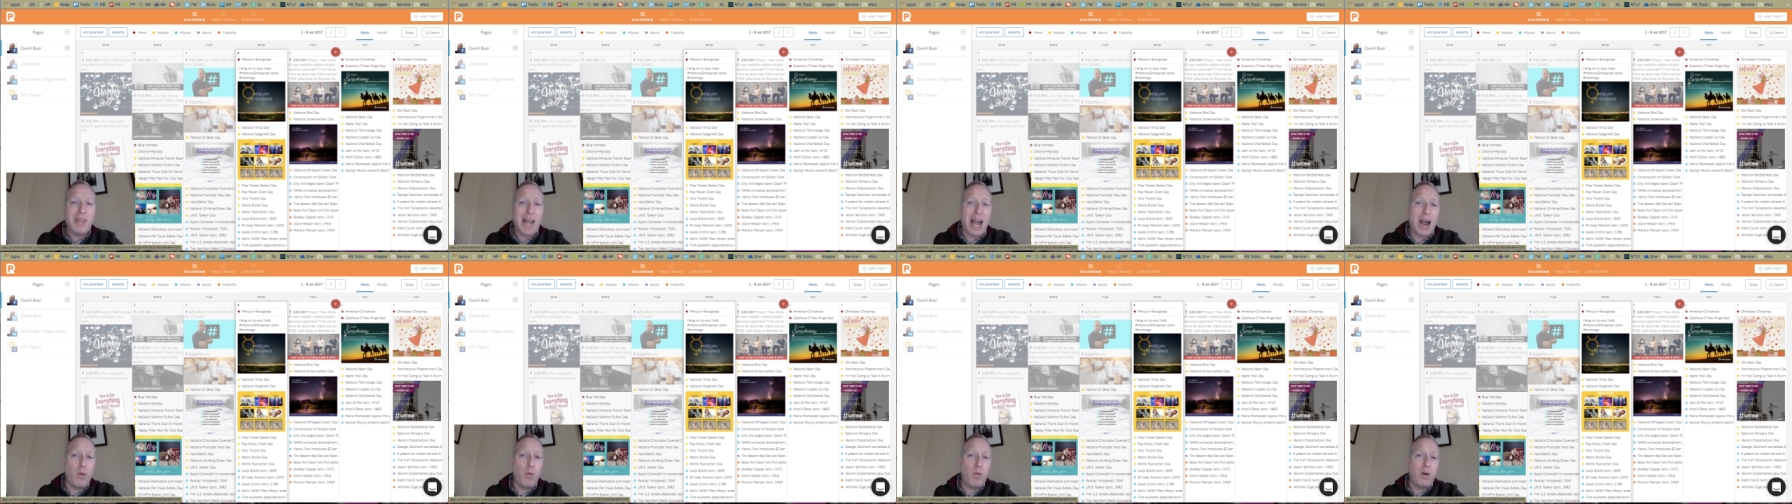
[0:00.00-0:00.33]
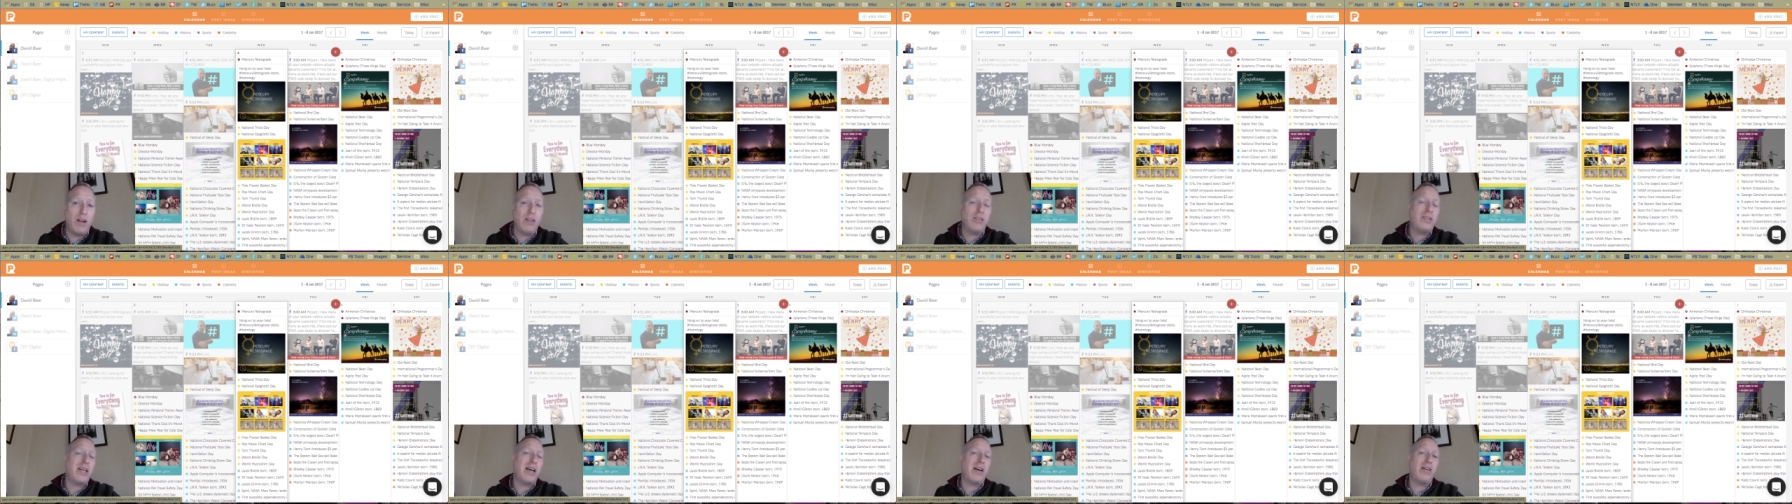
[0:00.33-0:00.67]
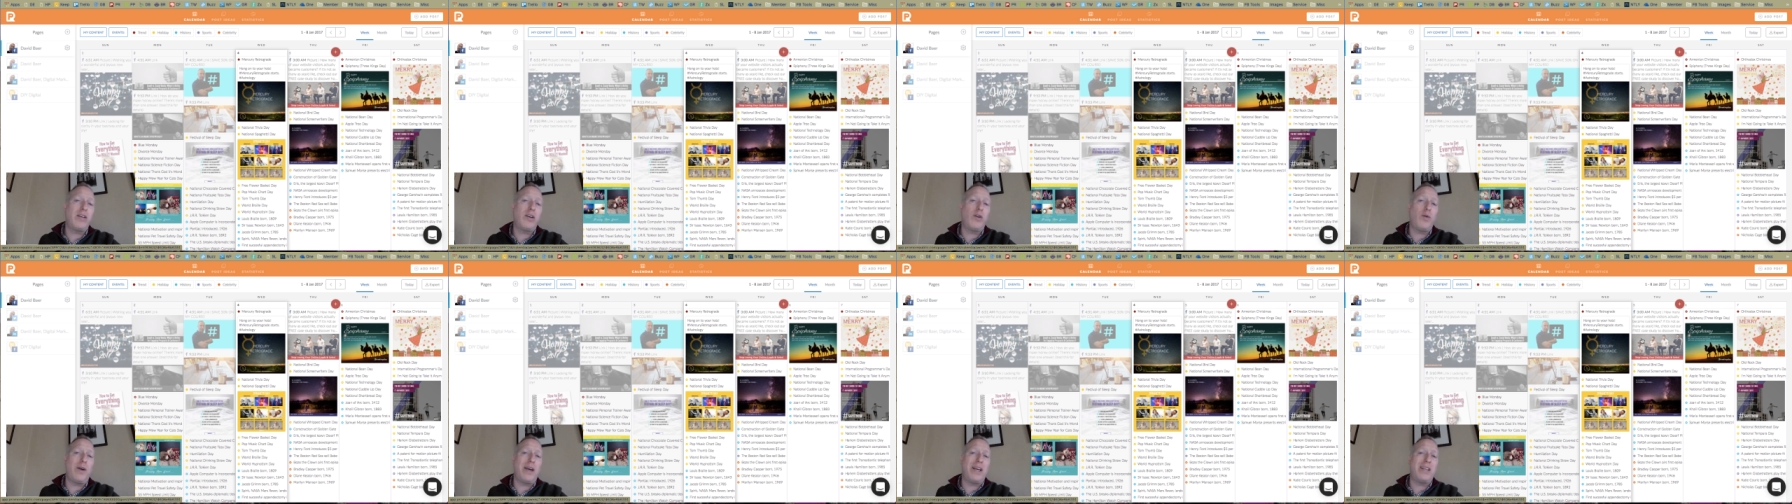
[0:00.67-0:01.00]
I will tell
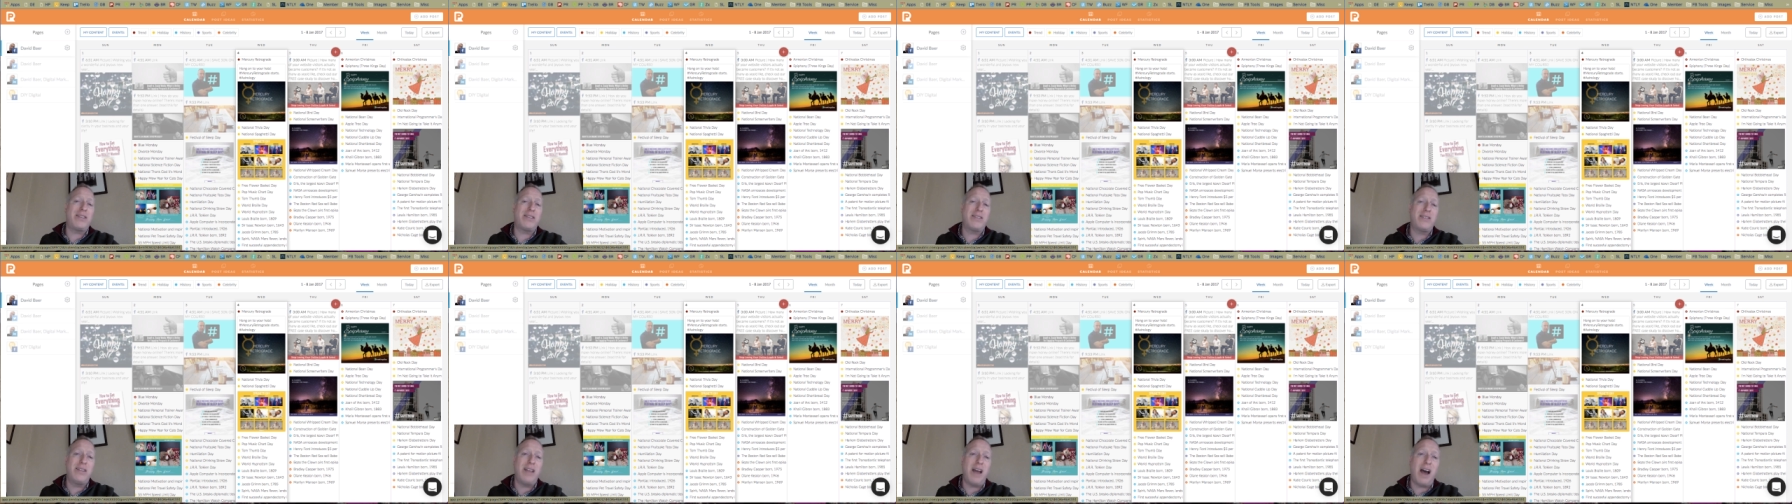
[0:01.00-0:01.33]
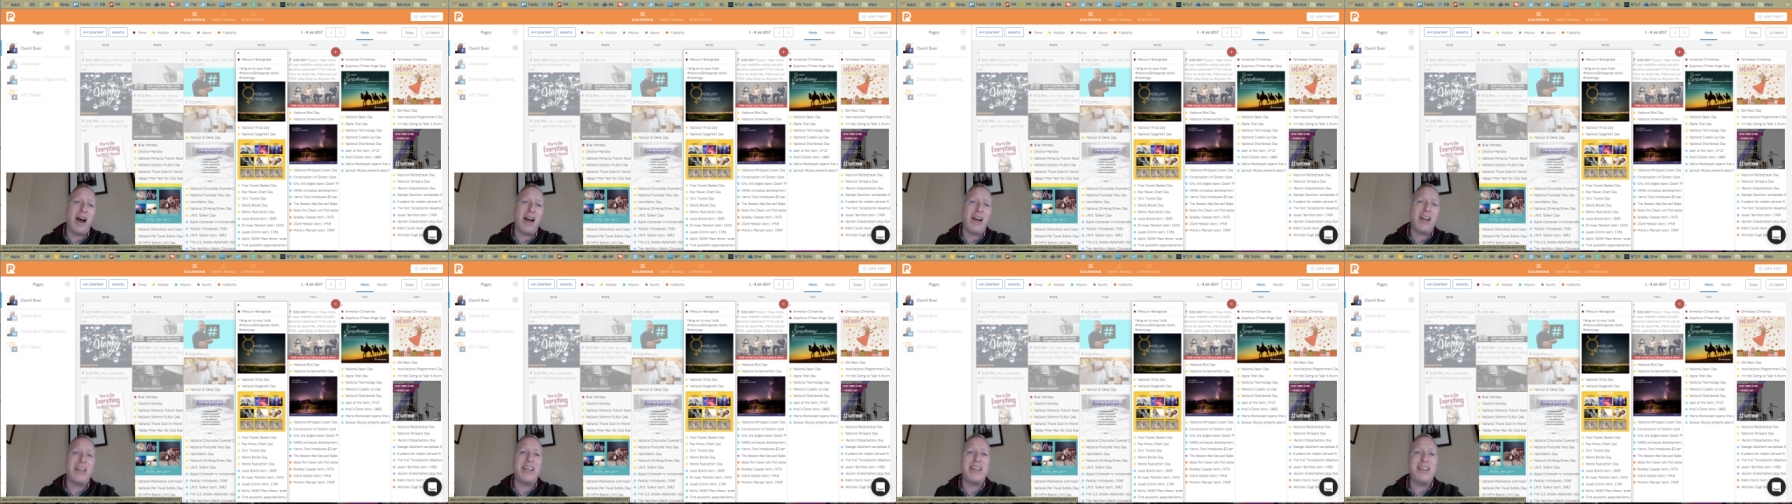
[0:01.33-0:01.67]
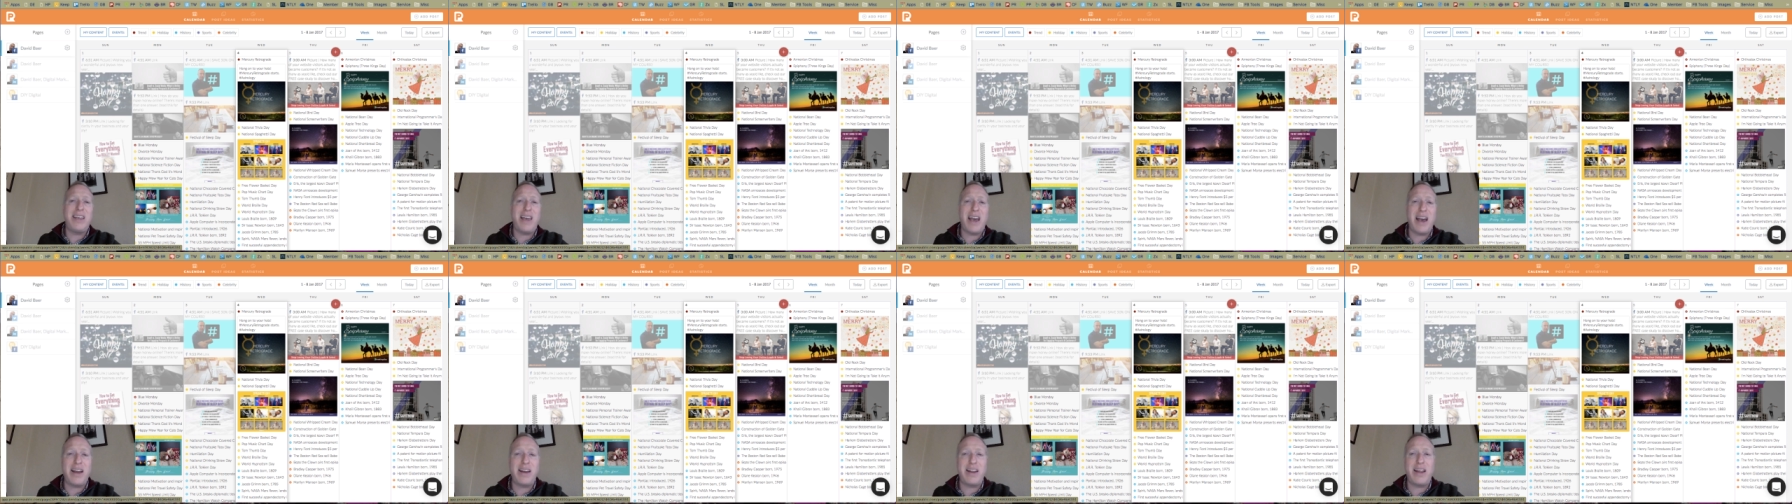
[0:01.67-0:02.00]
you, it's not
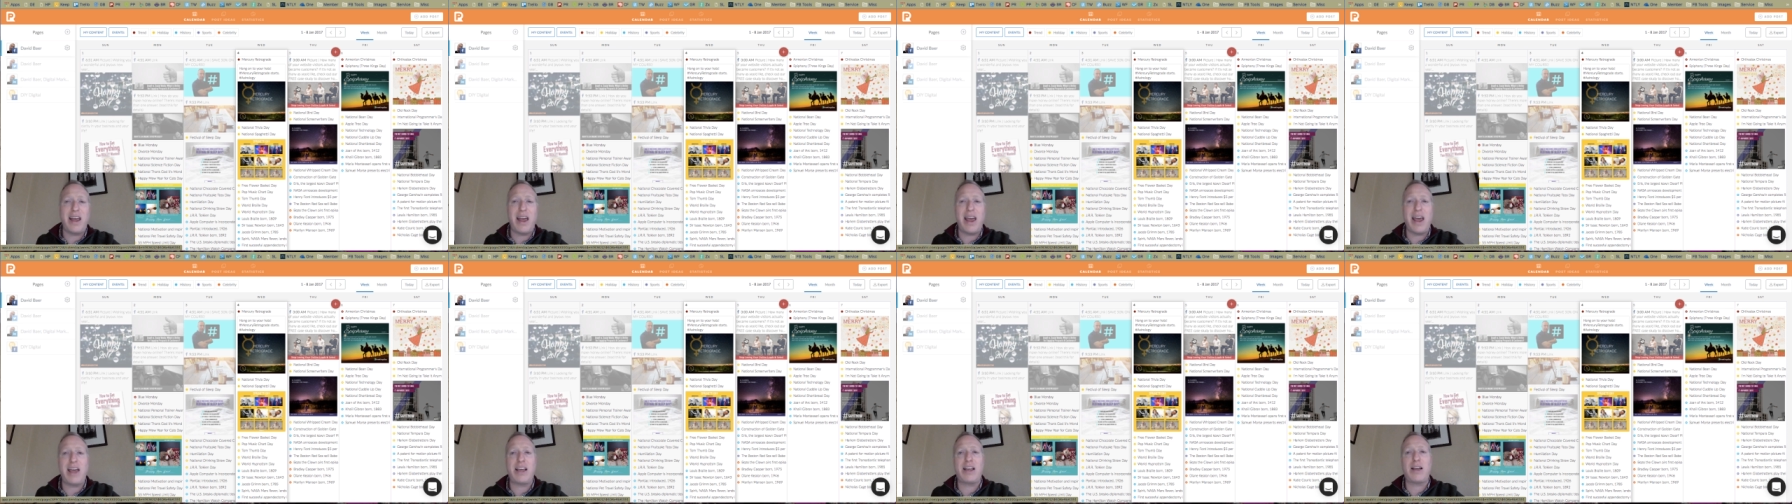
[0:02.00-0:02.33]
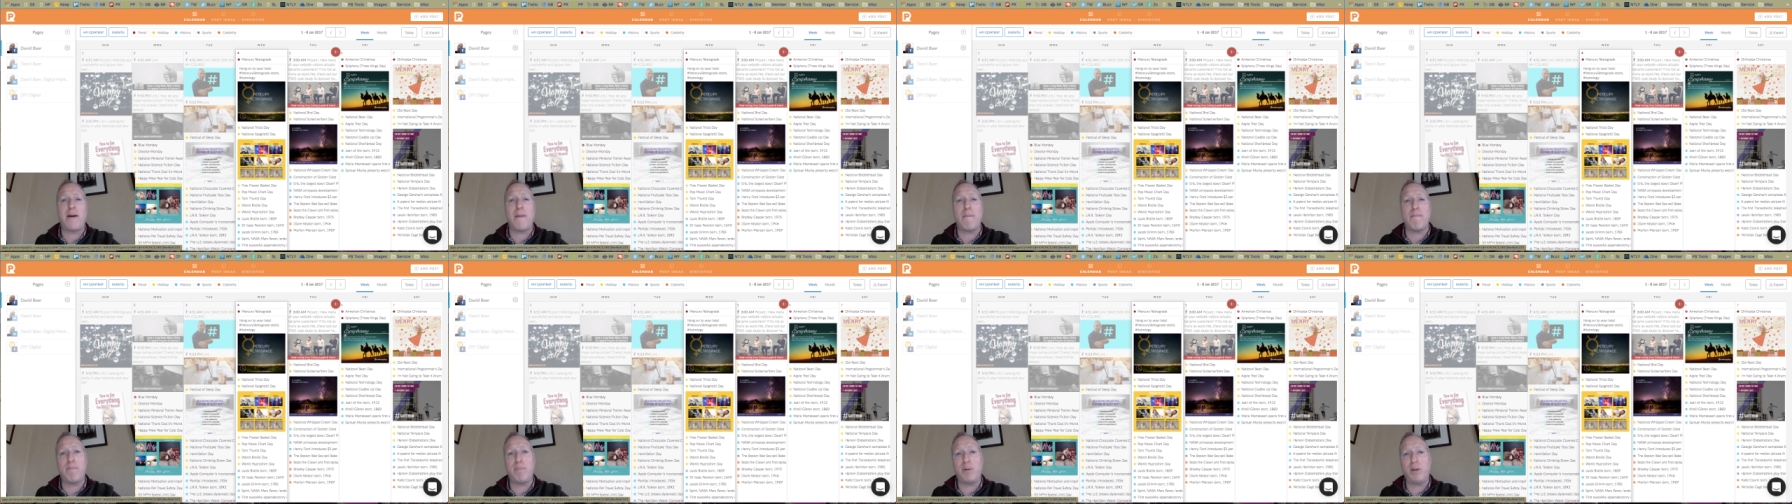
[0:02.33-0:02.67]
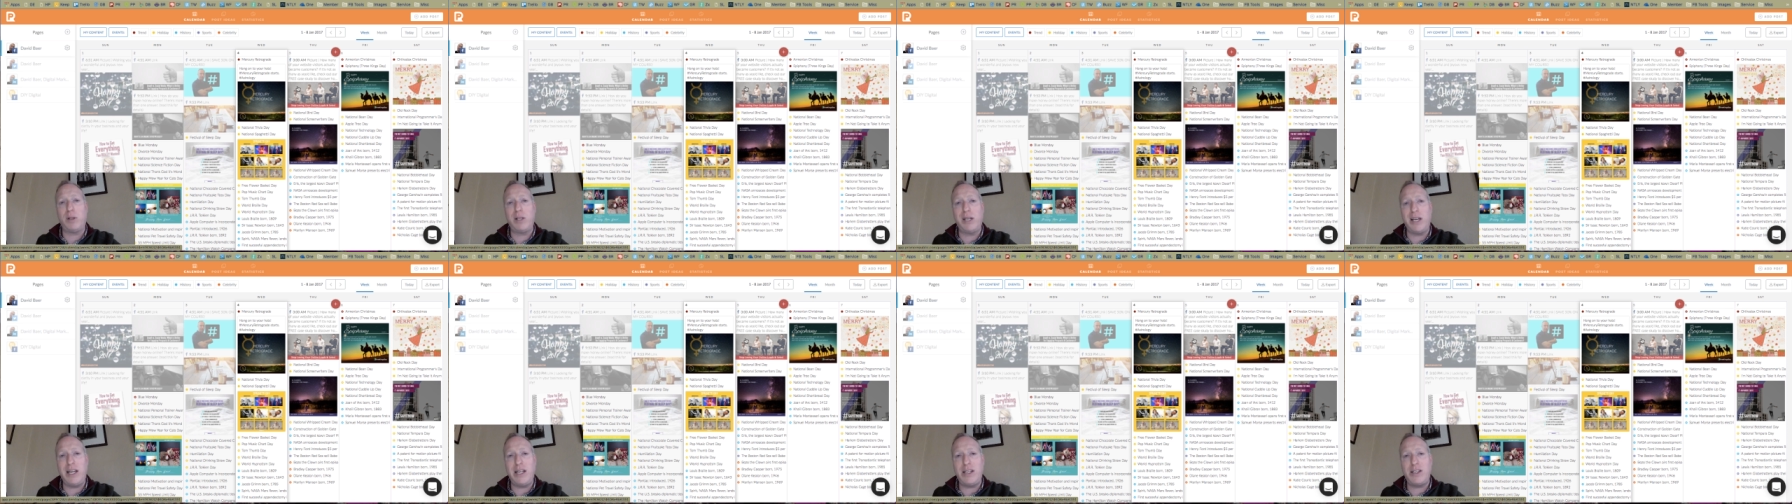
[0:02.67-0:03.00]
yet a
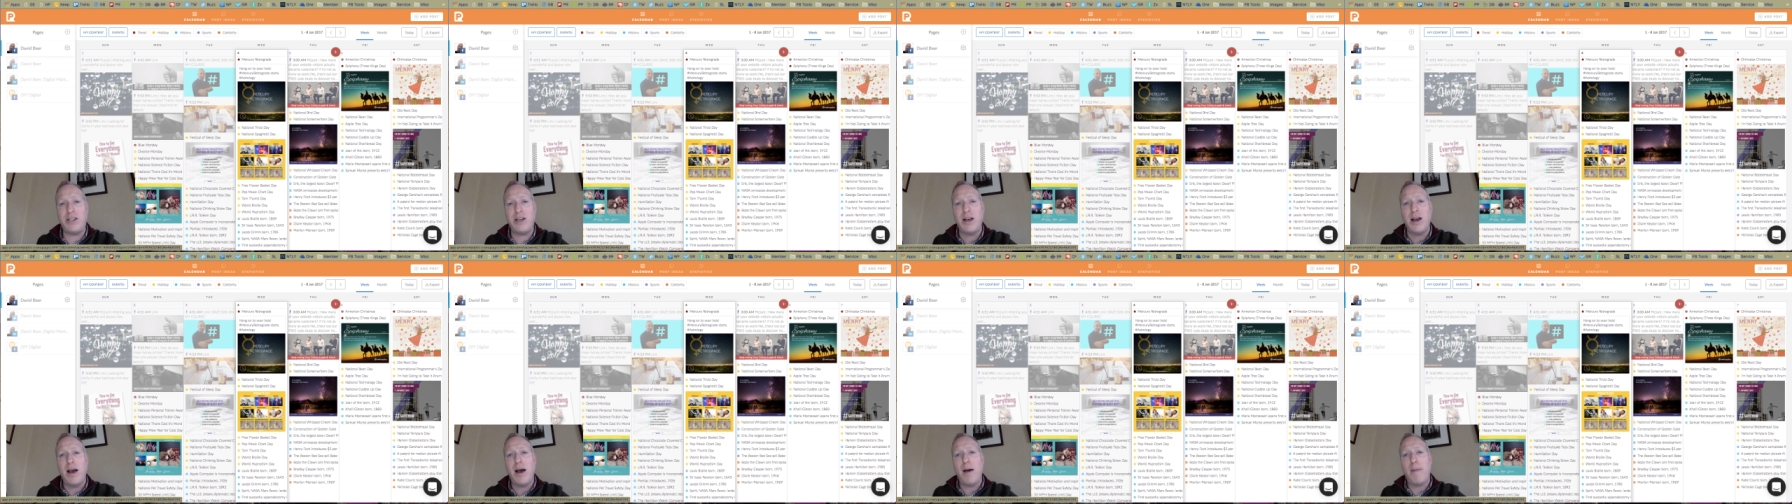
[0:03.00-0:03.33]
complete